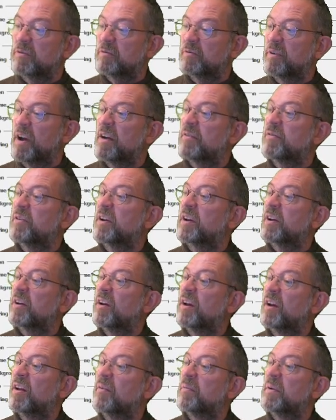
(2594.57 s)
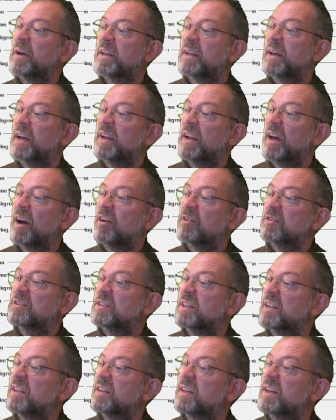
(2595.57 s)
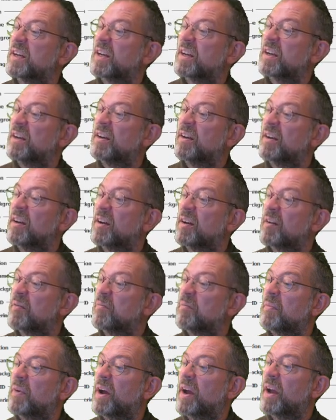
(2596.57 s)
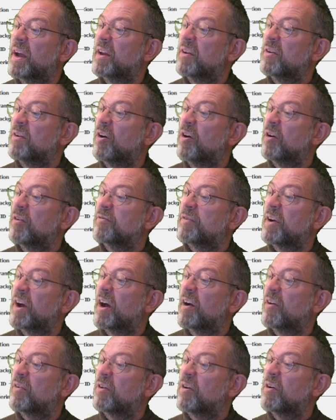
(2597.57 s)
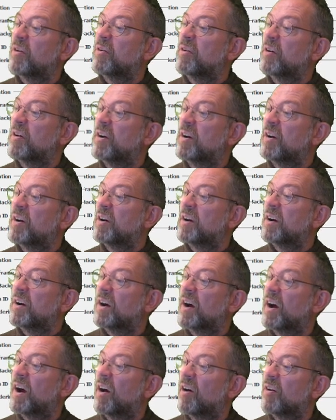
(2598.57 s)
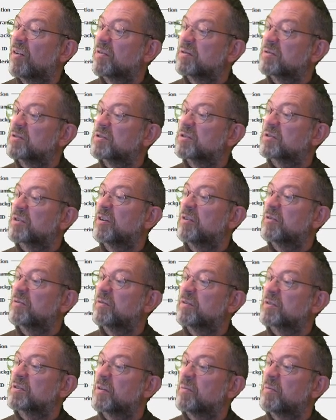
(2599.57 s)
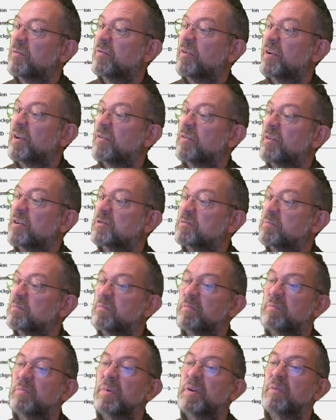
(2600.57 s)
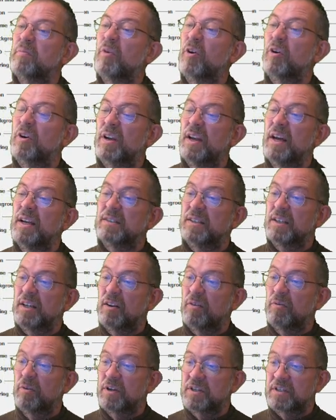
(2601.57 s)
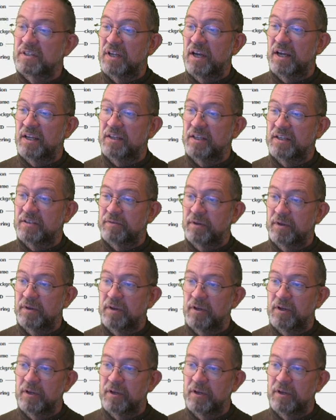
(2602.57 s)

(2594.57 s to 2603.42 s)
graphical element and I'll send in a north arrow I'll go for some one of those more classical ones like this one